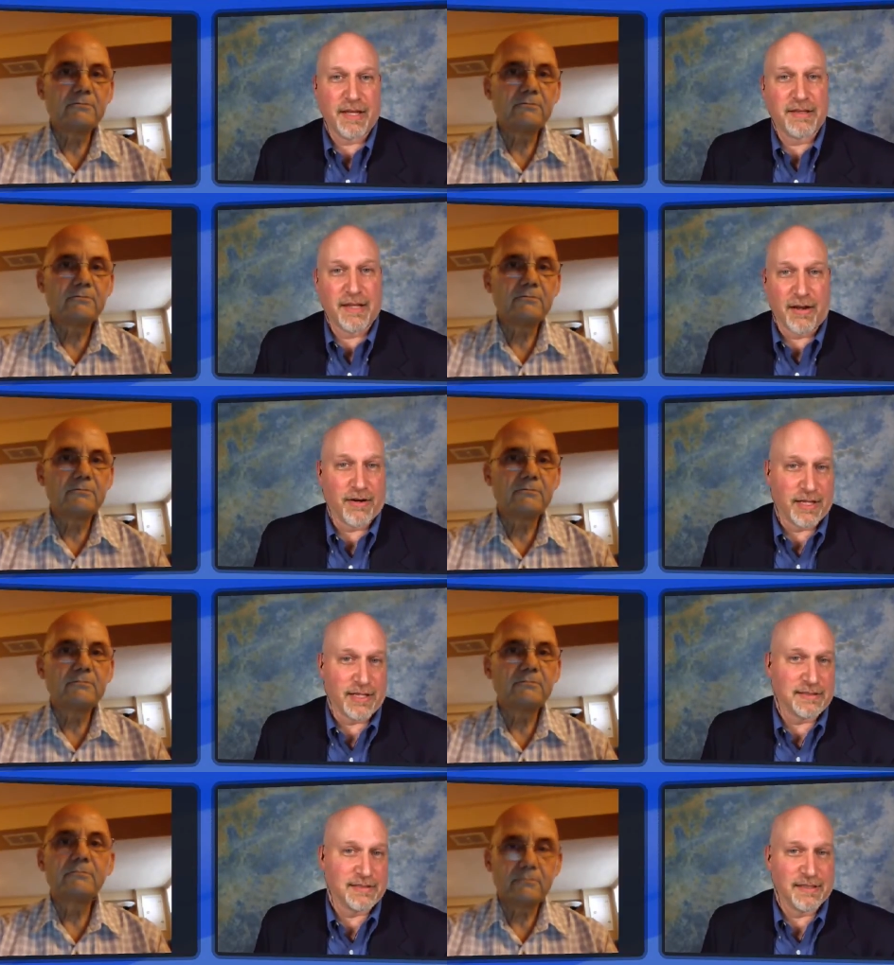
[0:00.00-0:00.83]
Speaker 1: think they
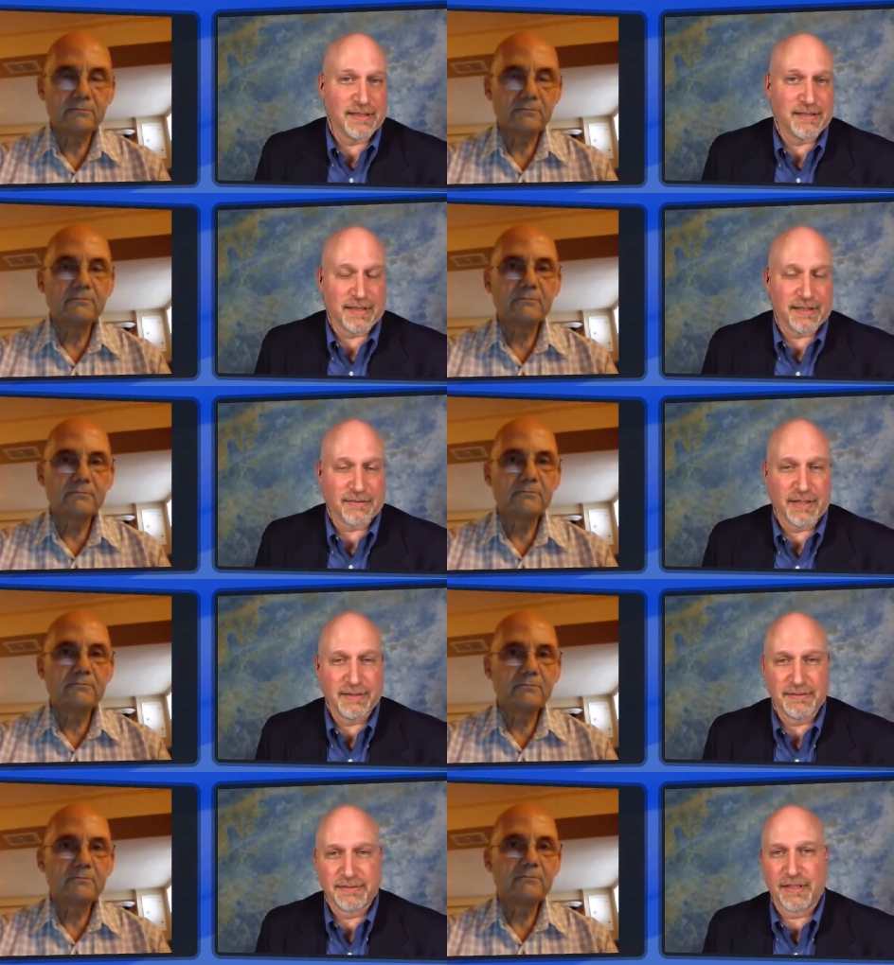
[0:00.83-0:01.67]
are. That's the other thing,
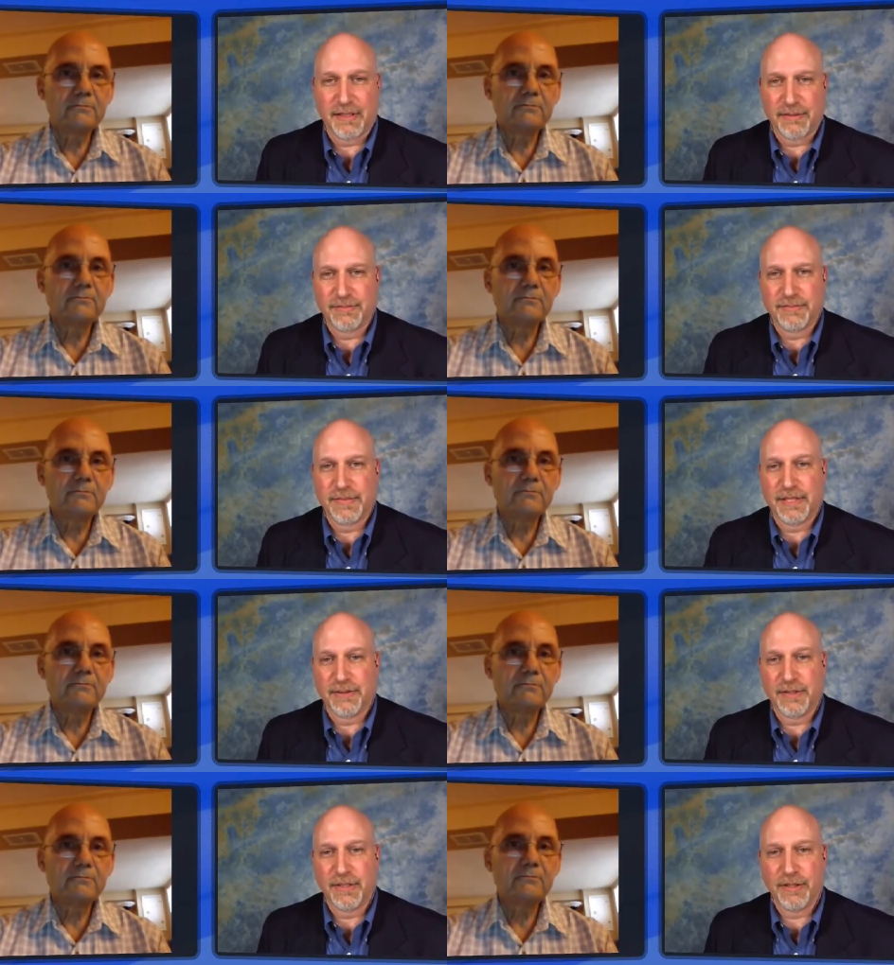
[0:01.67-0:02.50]
right? Uh,
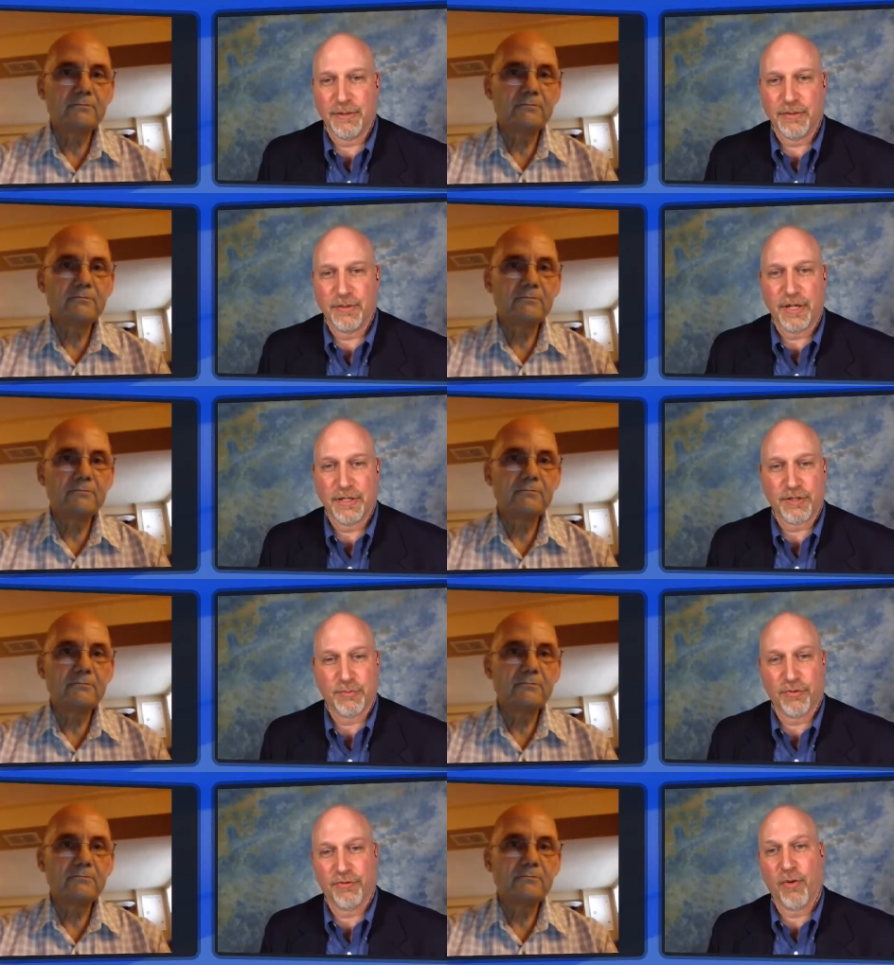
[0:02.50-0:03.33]
you know, you, you, you
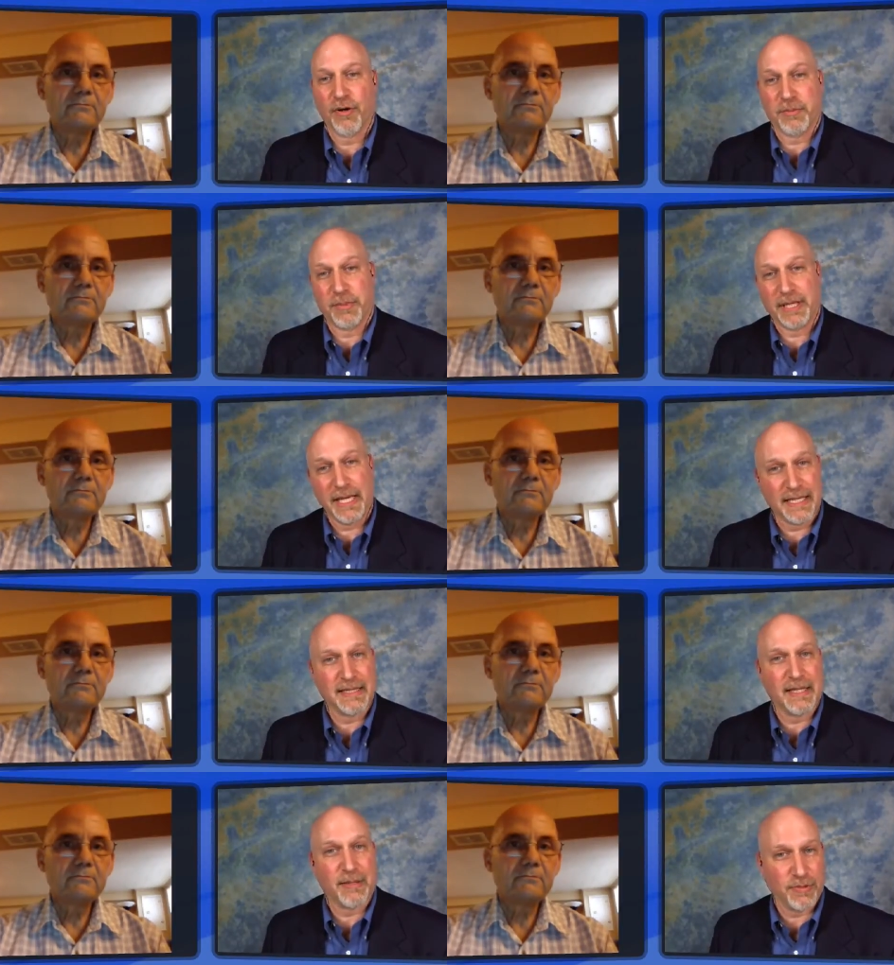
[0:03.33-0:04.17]
mentioned before at the
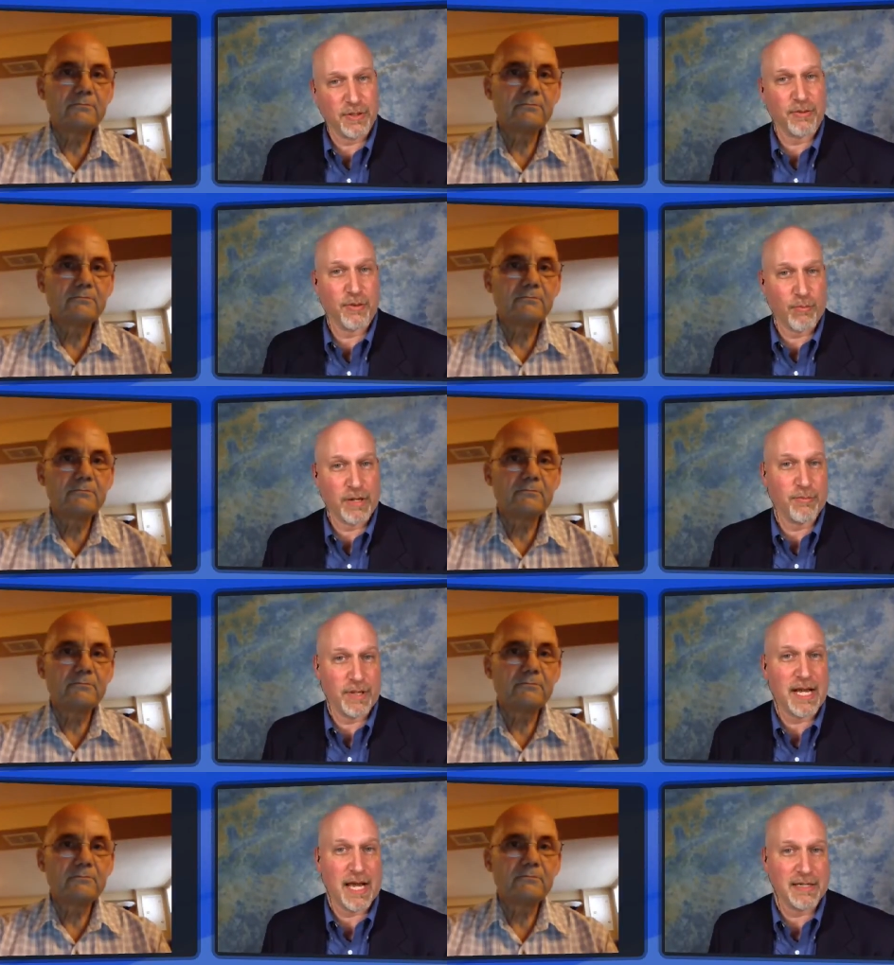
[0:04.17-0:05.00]
beginning that
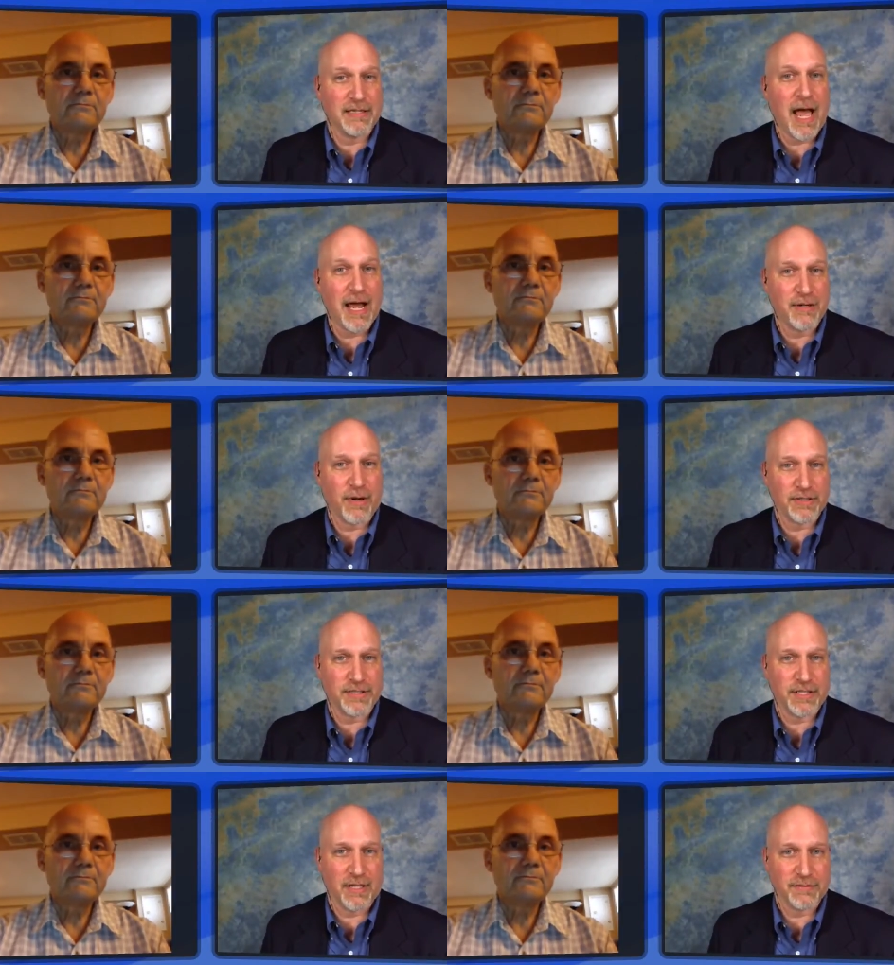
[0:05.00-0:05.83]
we, we kind of lie
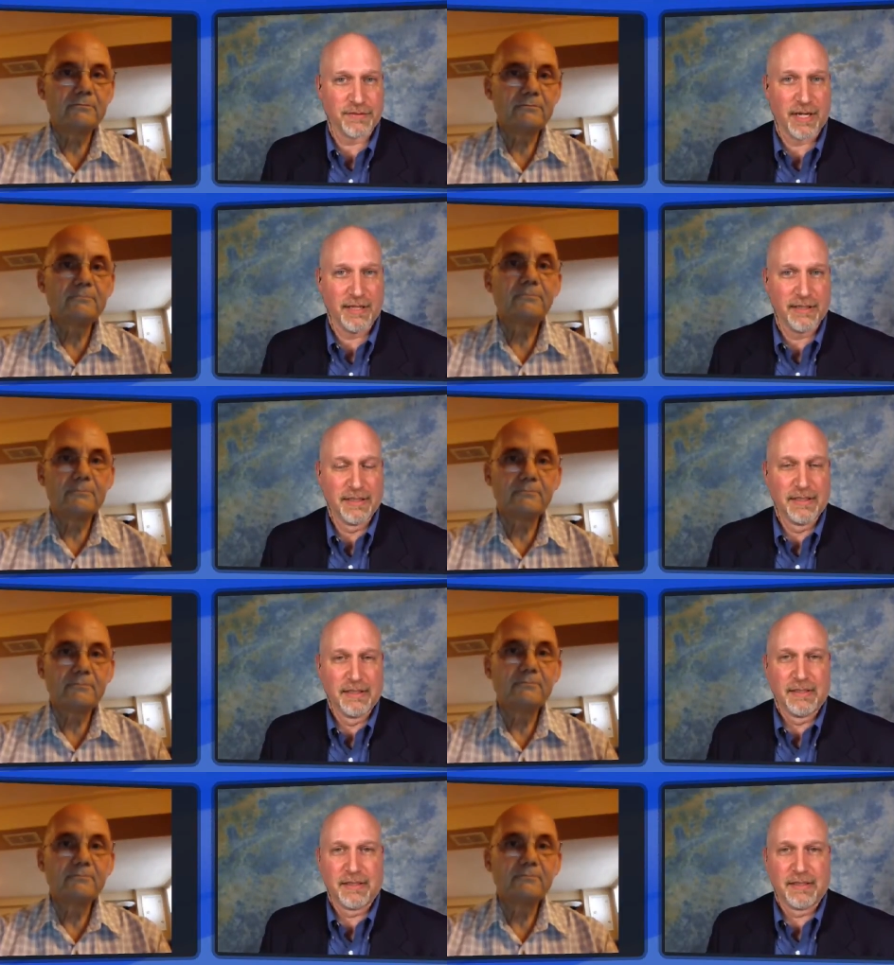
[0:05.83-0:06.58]
to ourselves, right?